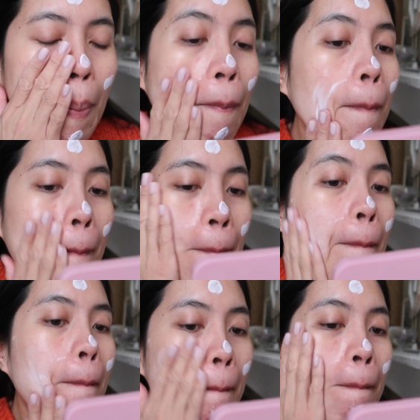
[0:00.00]
with
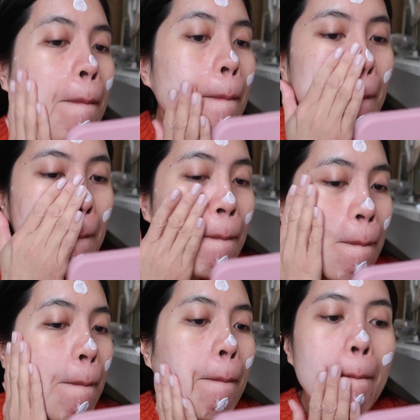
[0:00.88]
a sunscreen
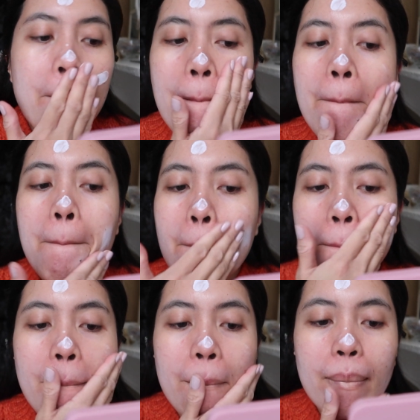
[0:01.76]
and also
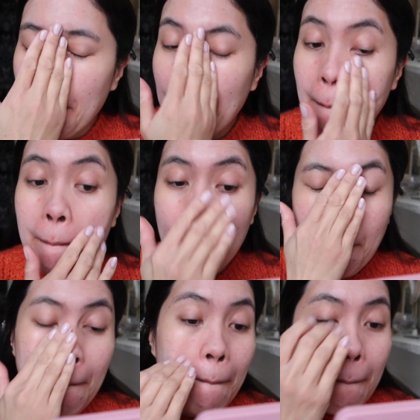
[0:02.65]
a oil
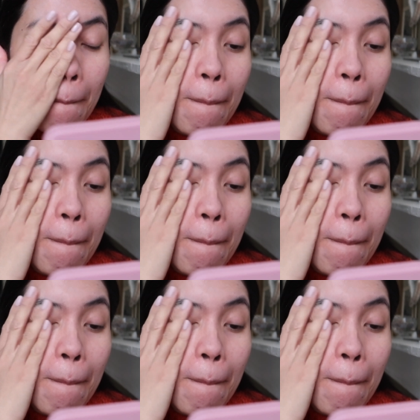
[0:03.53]
primer